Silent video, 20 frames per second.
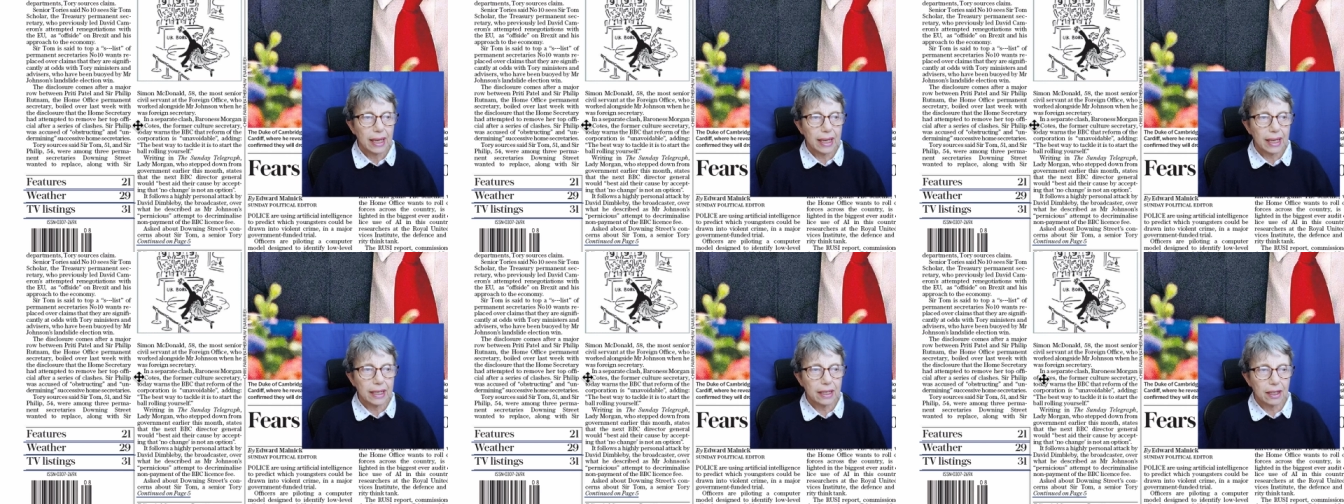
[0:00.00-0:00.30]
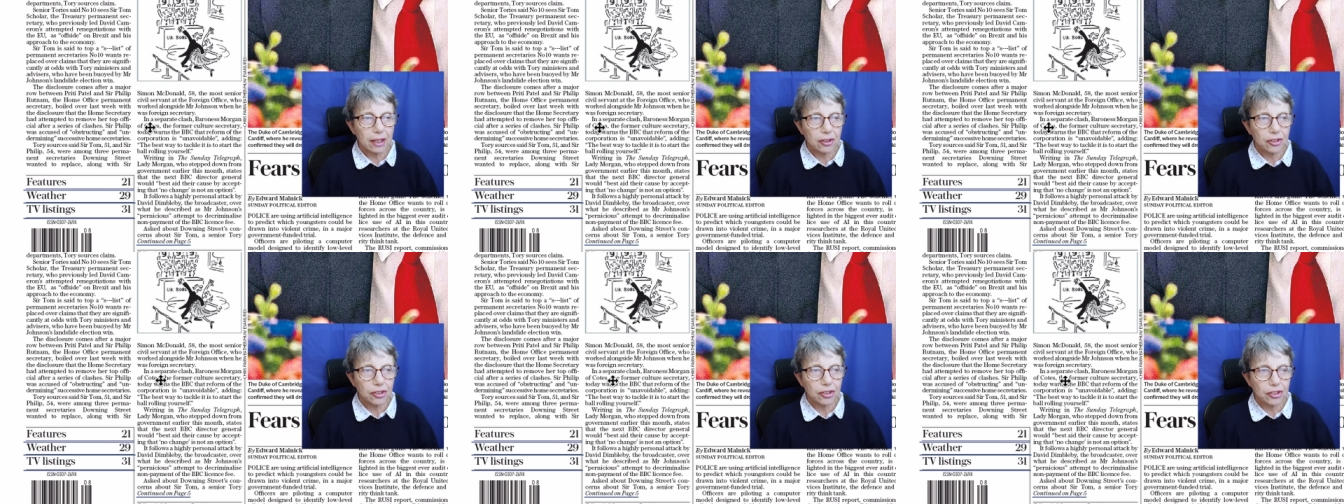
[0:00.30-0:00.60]

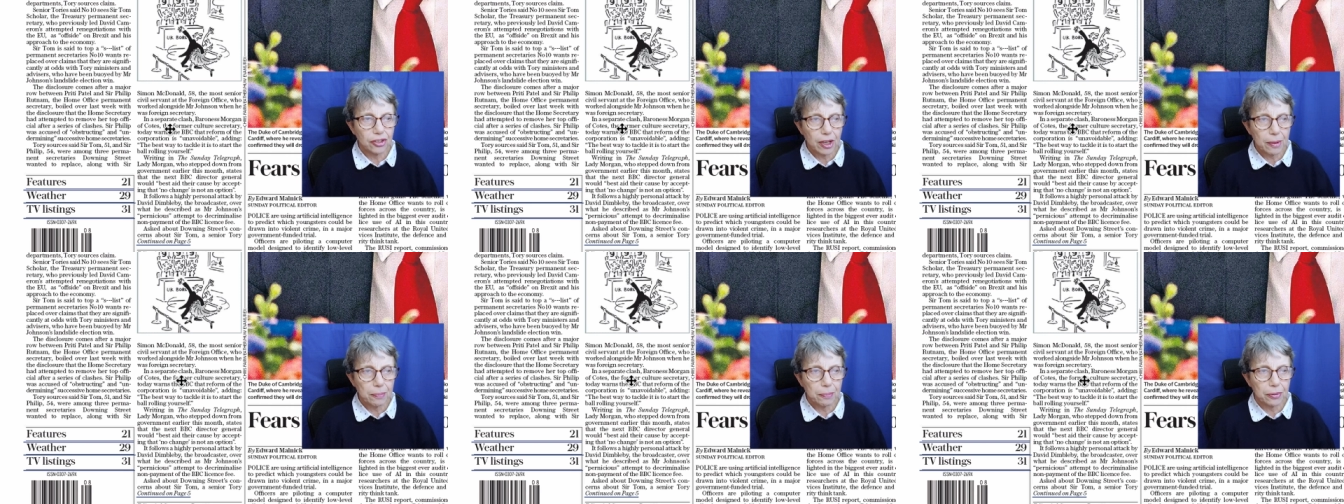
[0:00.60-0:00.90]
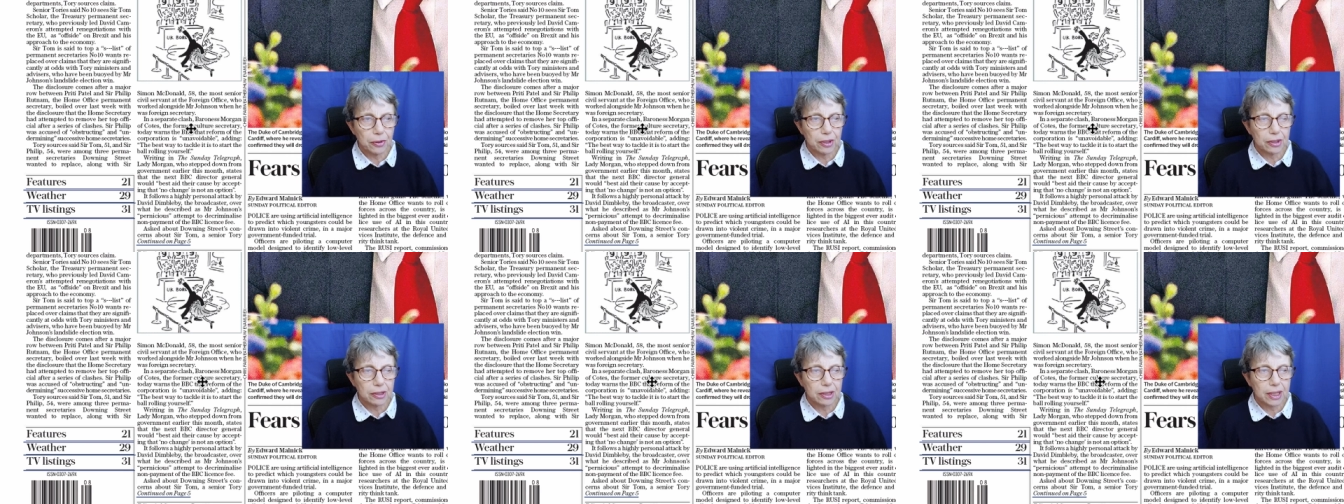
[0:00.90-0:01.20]
In a
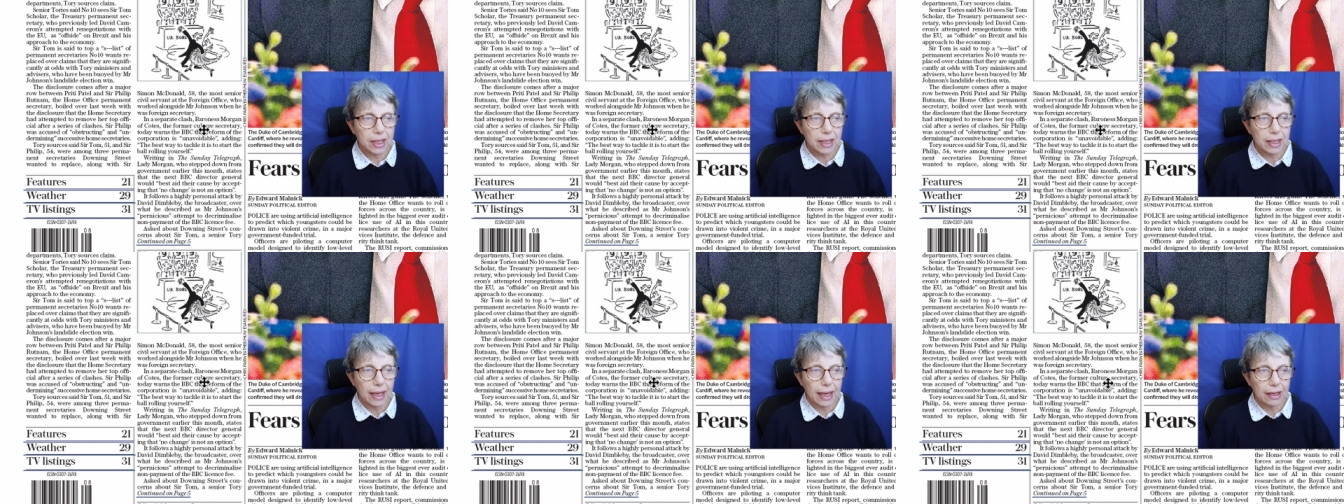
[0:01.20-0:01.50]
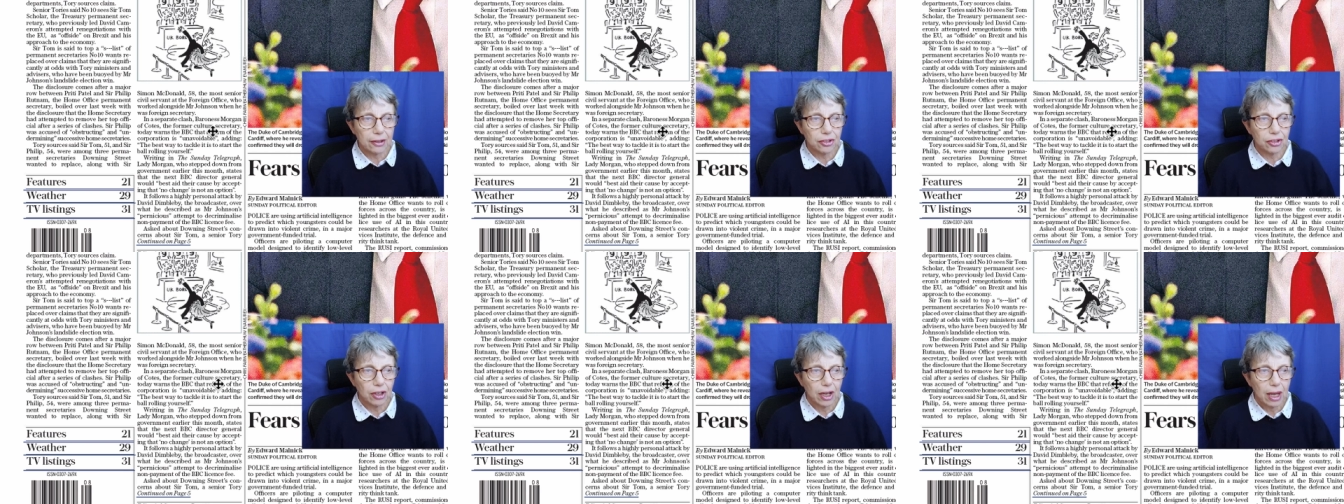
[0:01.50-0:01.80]
separate
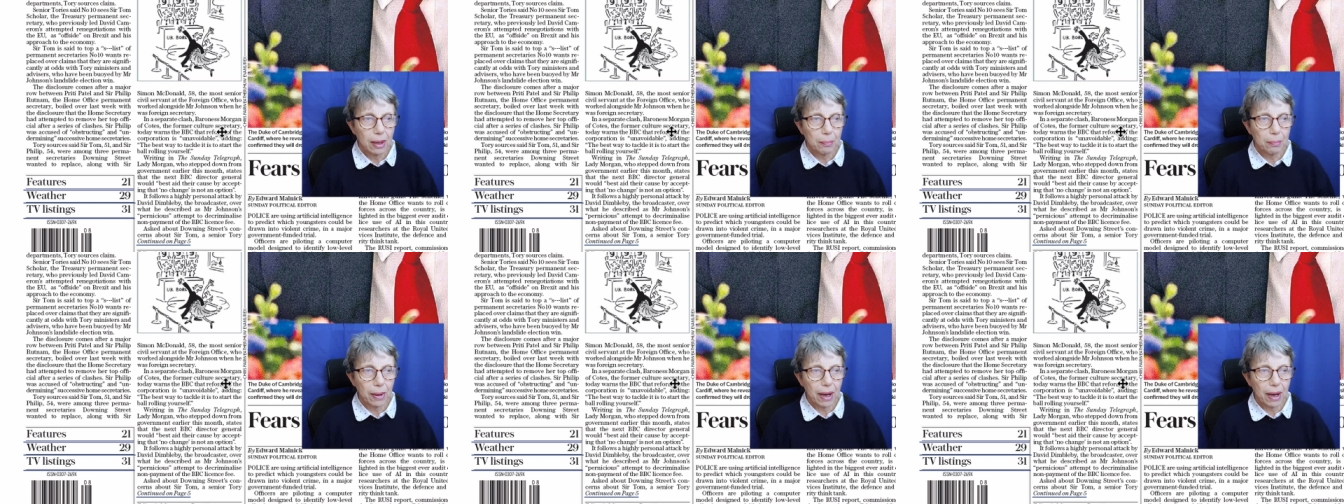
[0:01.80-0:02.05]
clash,